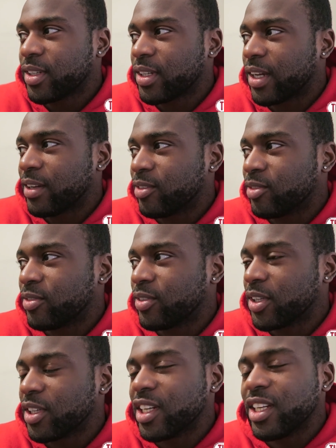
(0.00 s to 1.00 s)
kind of
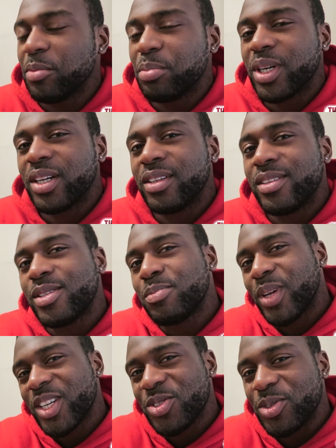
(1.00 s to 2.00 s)
early bird
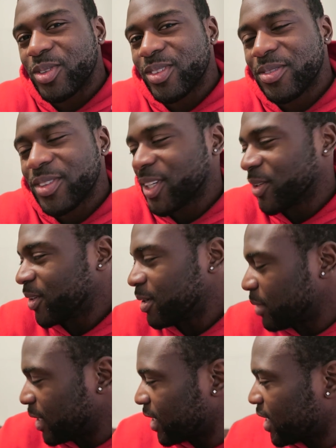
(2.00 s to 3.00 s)
special, if you get what
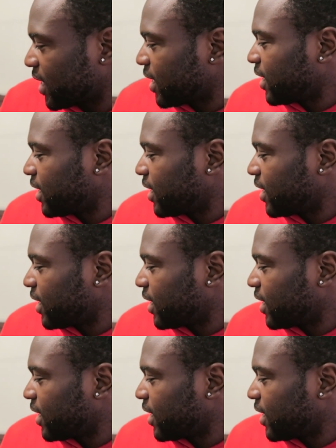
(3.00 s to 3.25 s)
I mean.